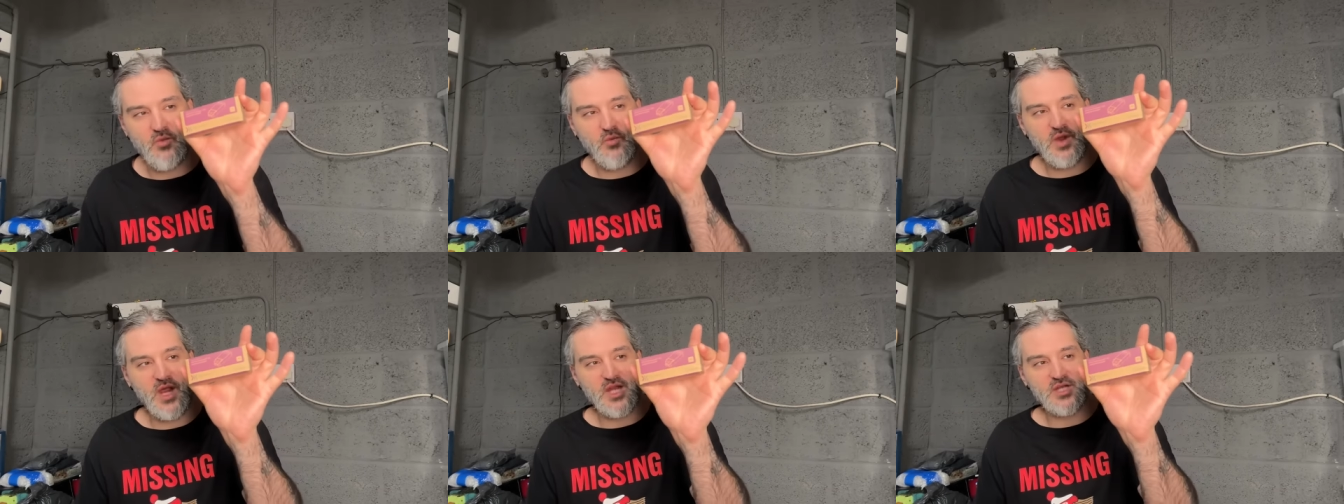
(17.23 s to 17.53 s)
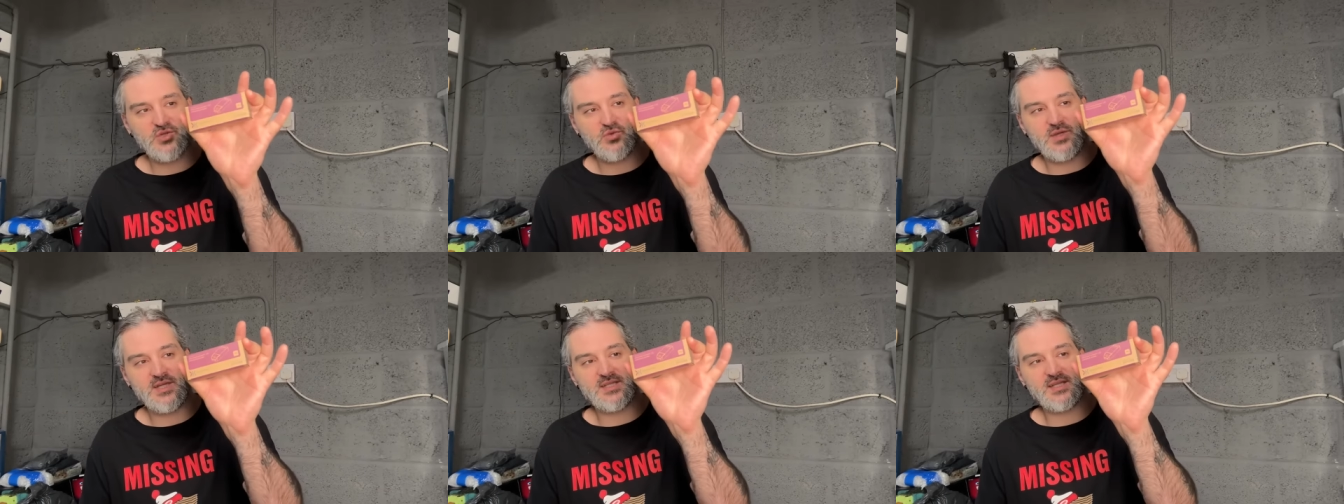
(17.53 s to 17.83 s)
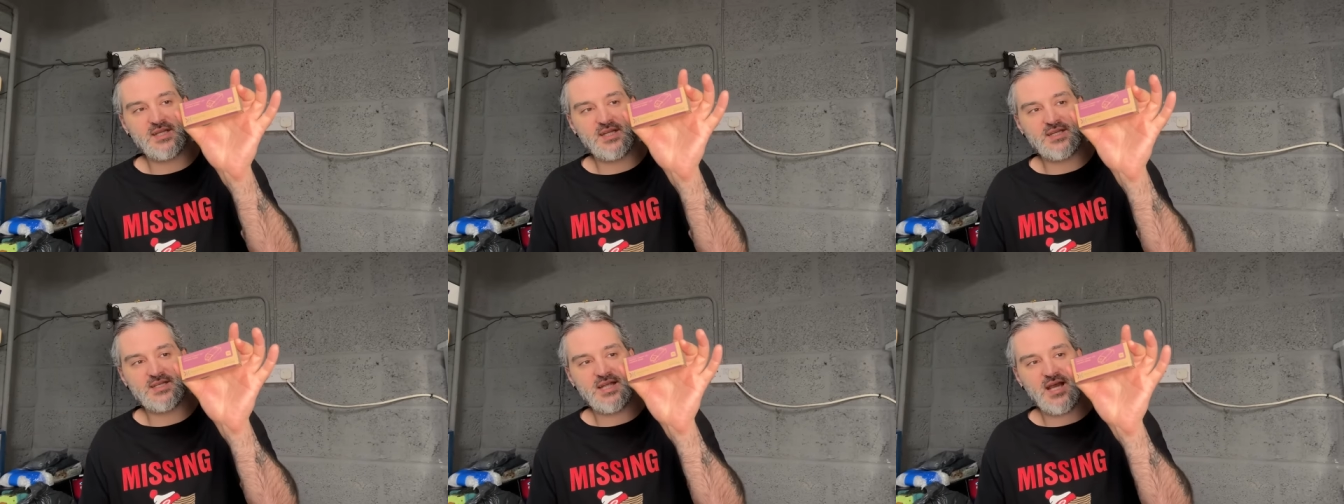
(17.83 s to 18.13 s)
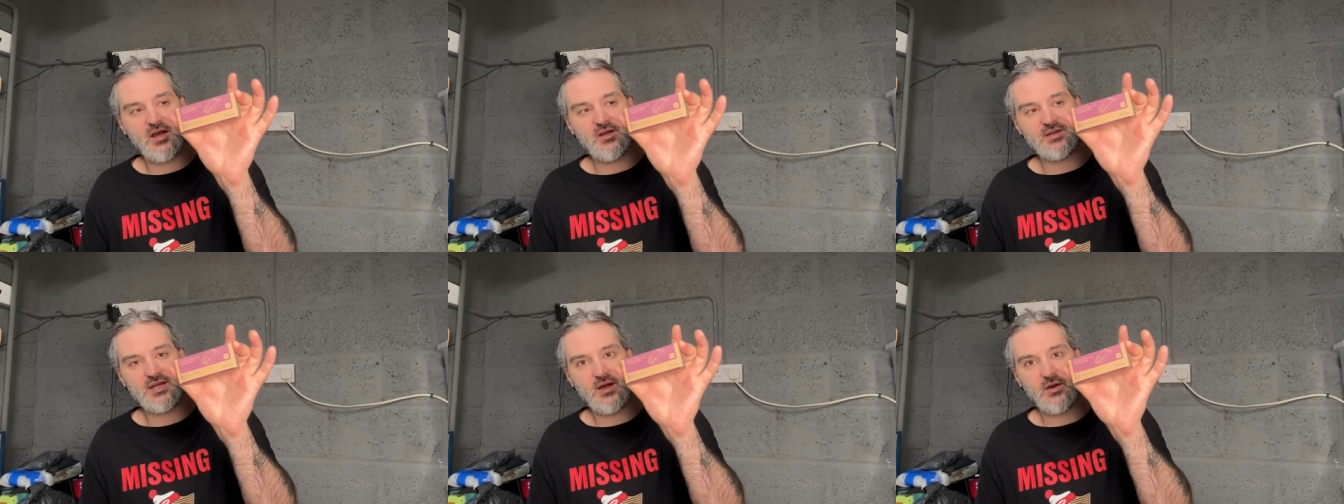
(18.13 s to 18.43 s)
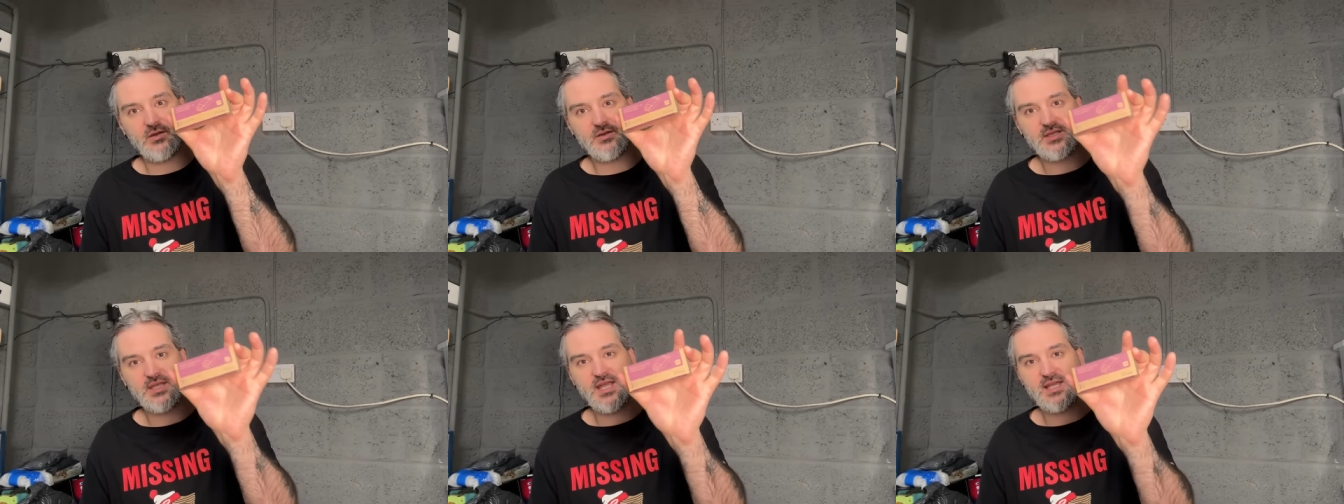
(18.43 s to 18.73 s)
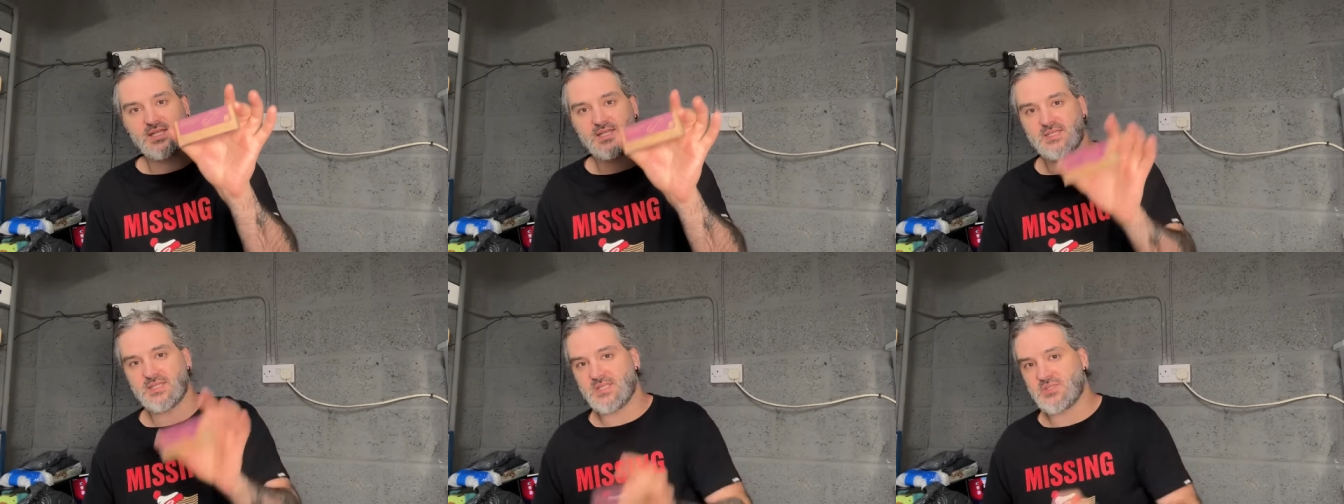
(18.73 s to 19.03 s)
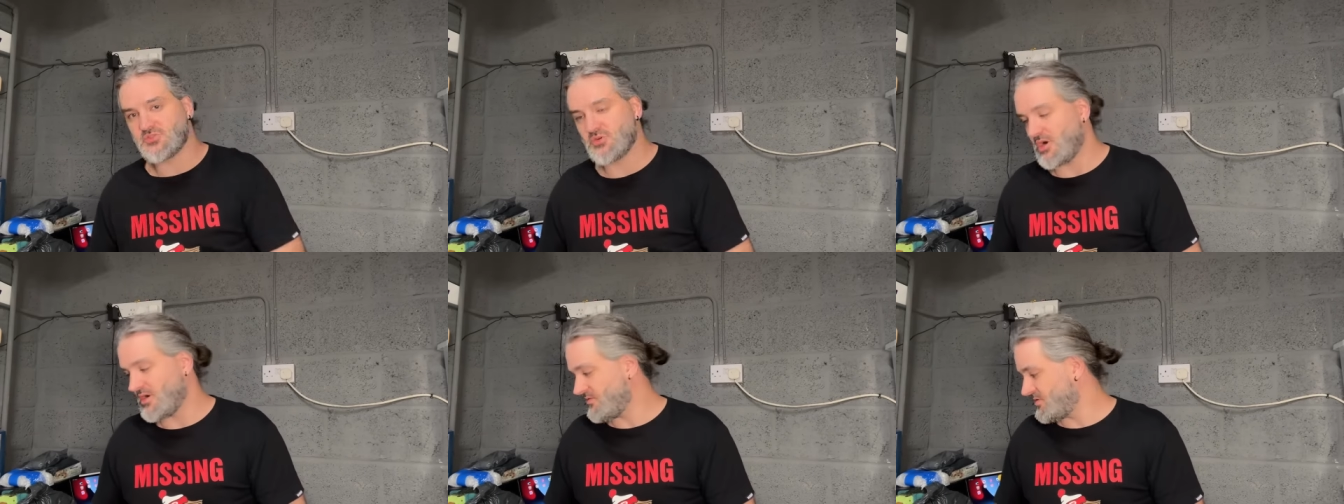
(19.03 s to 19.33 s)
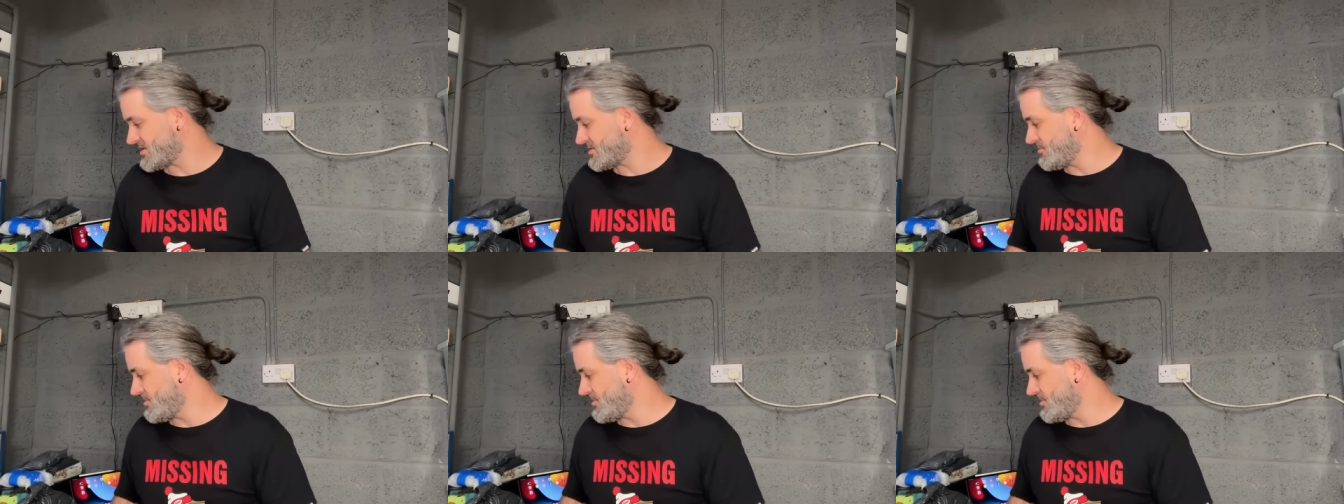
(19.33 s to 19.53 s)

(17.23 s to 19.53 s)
we are dwindling down now on the LED drivers.